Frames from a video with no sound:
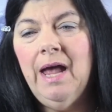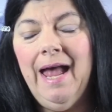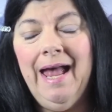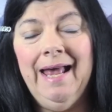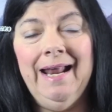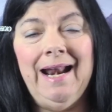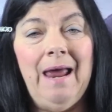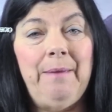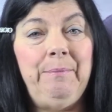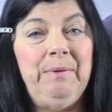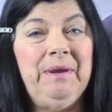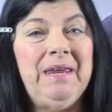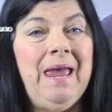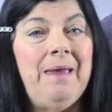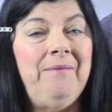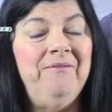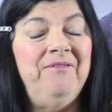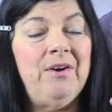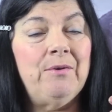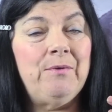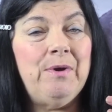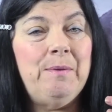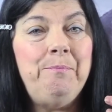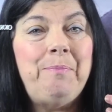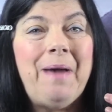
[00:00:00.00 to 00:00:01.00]
and I became
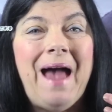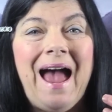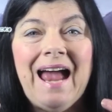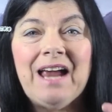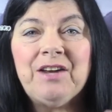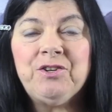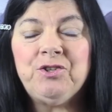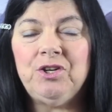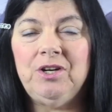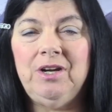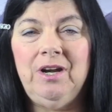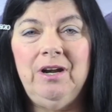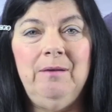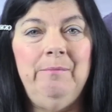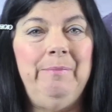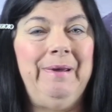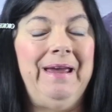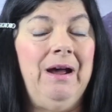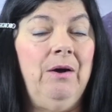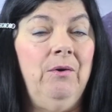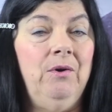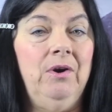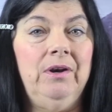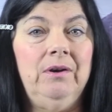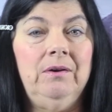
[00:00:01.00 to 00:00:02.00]
very passionate
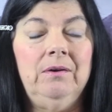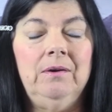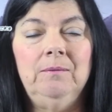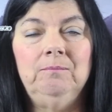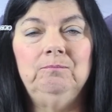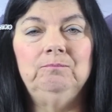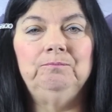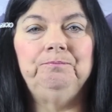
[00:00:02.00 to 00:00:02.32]
about it.